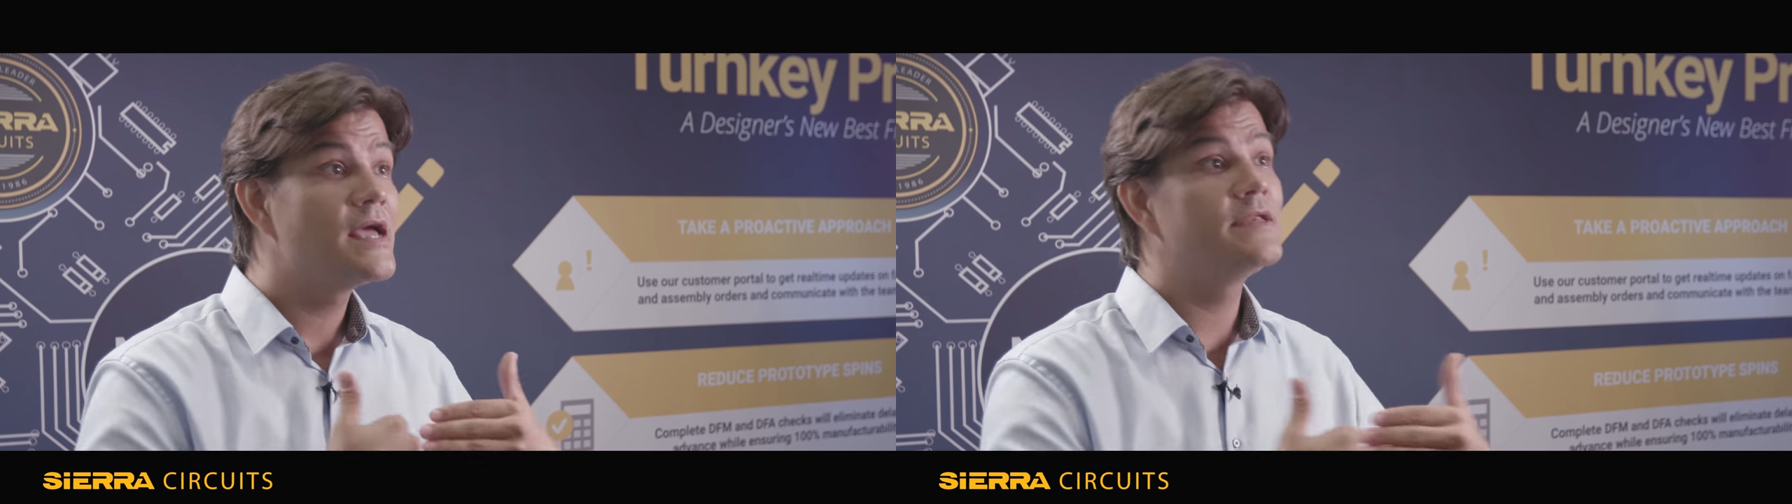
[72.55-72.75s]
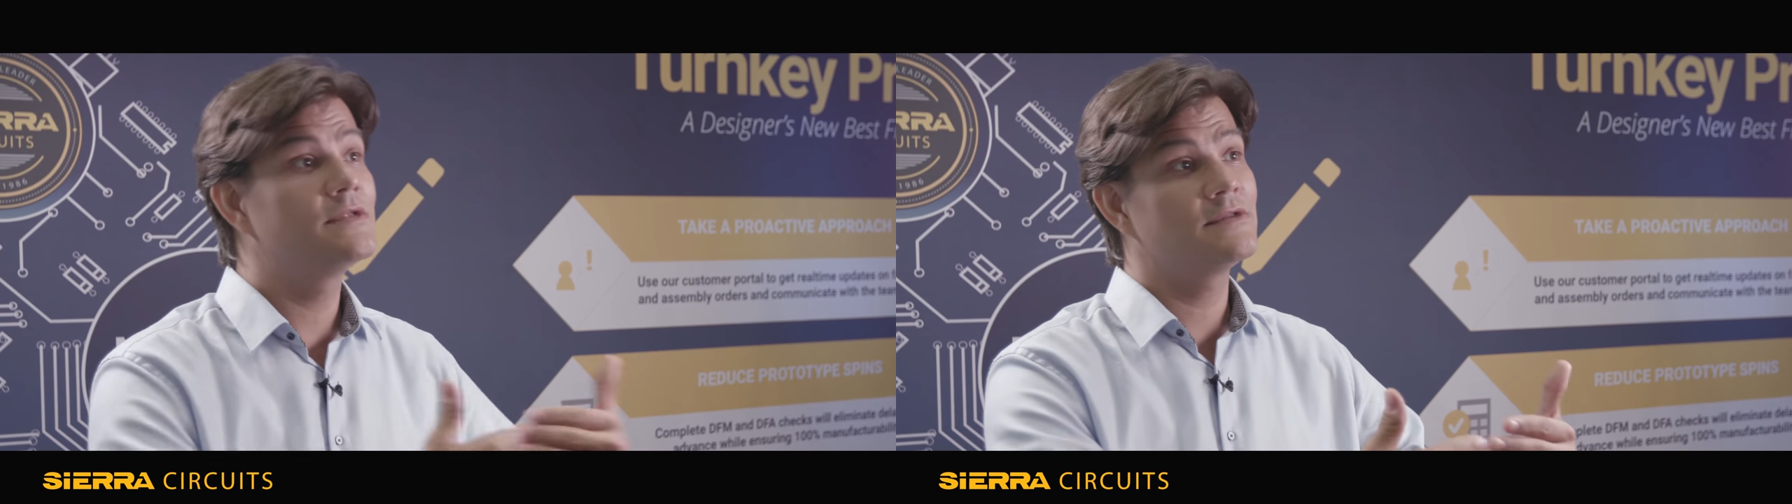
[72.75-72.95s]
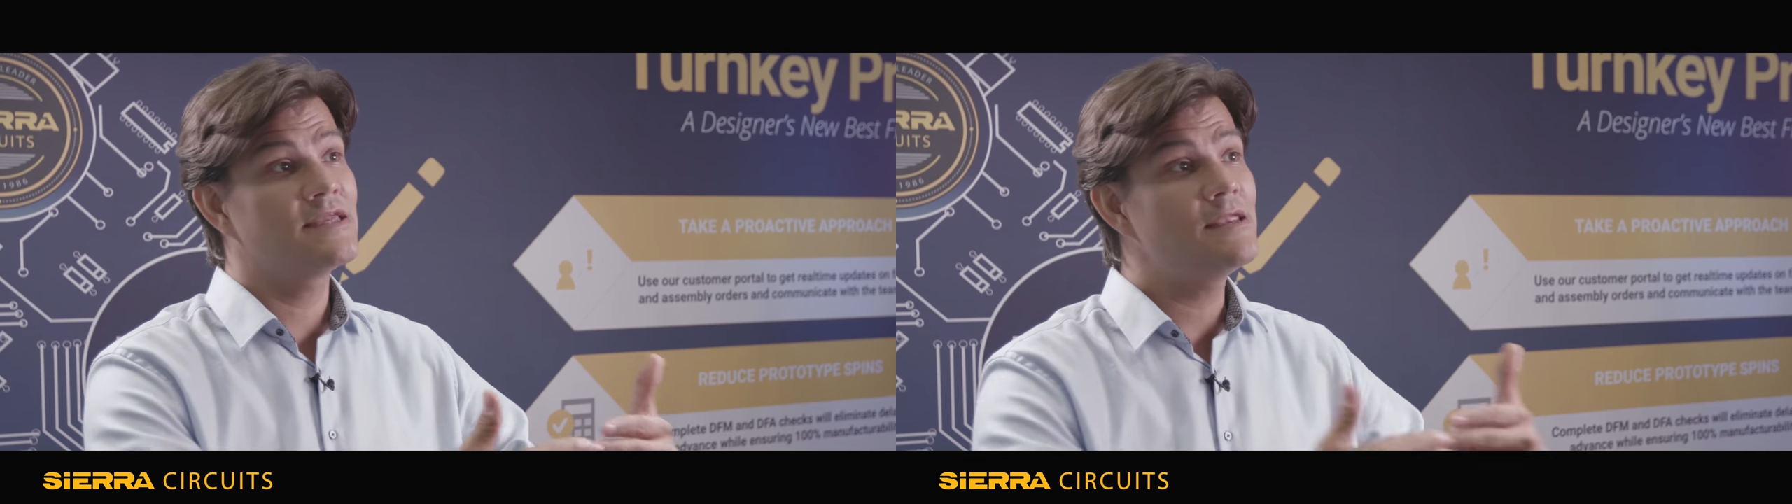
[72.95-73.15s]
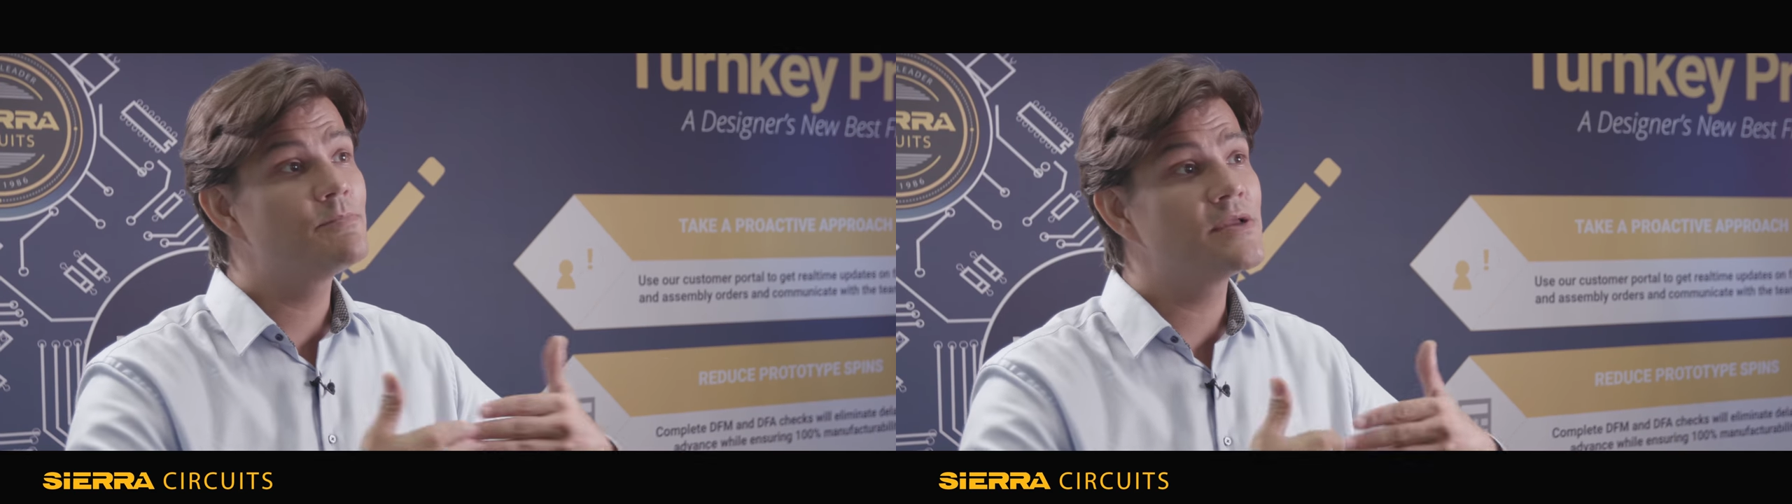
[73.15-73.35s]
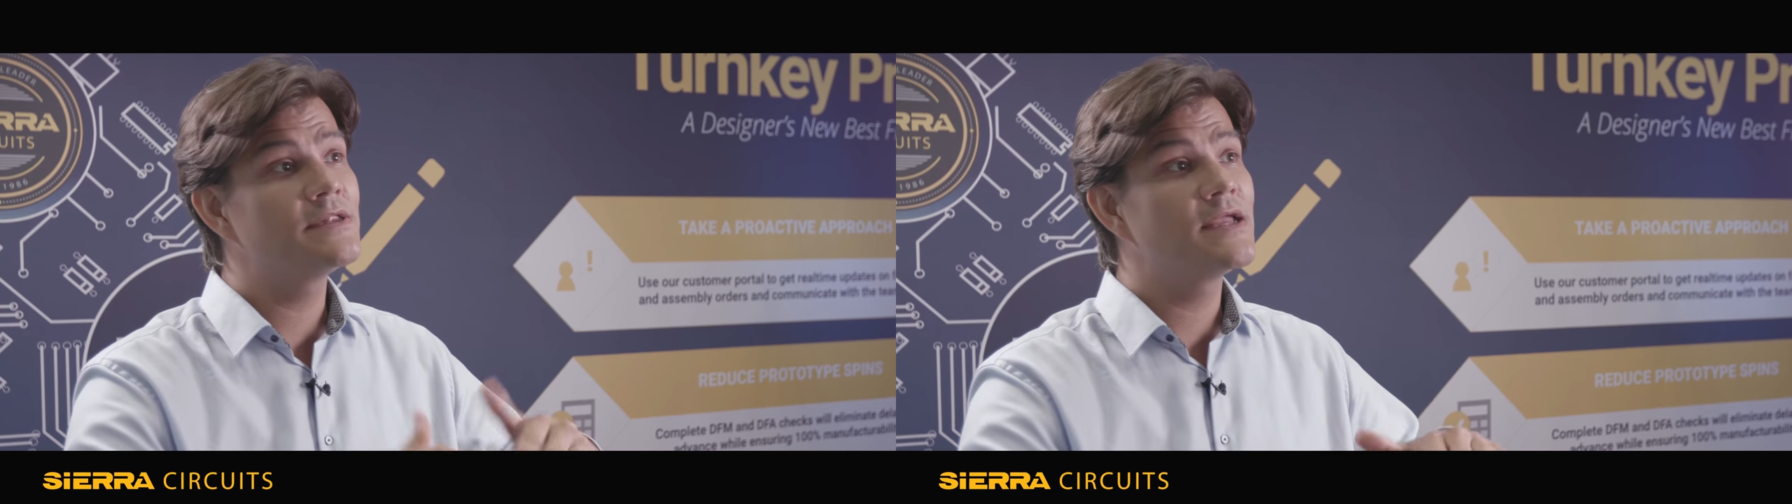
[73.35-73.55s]
and it'll
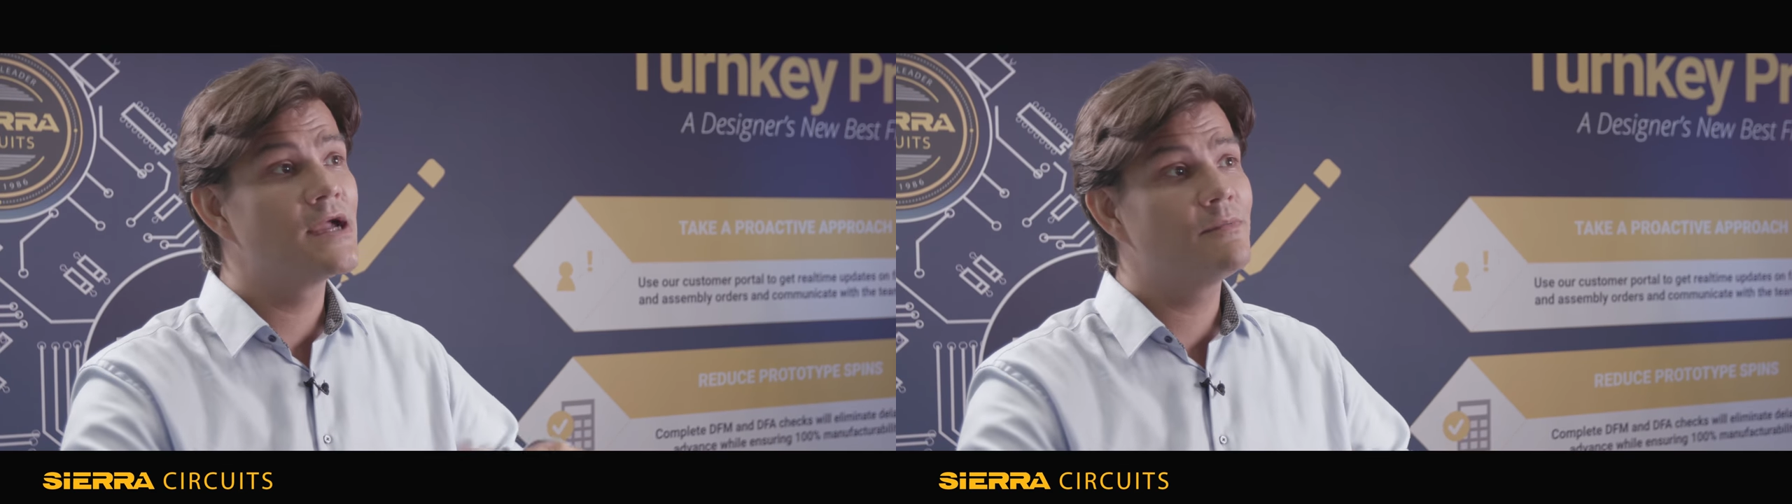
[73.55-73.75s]
keep building